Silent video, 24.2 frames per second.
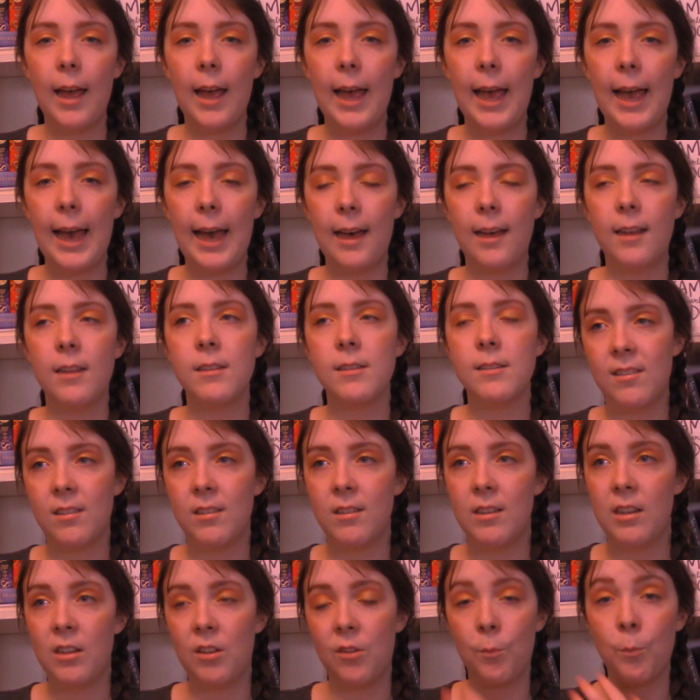as
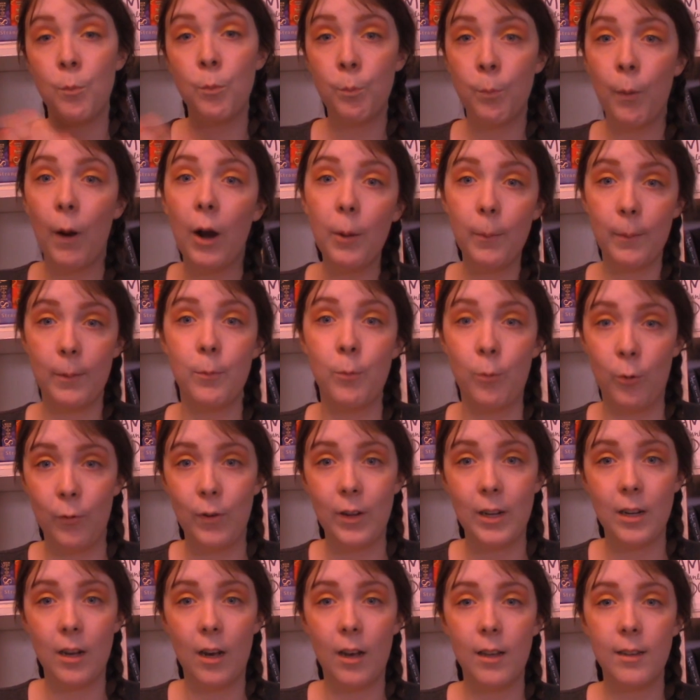this Barbie
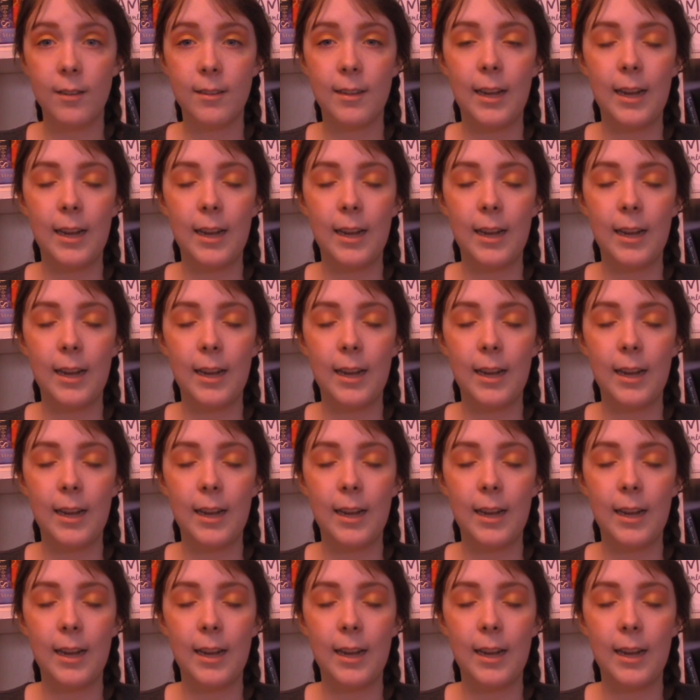movie does.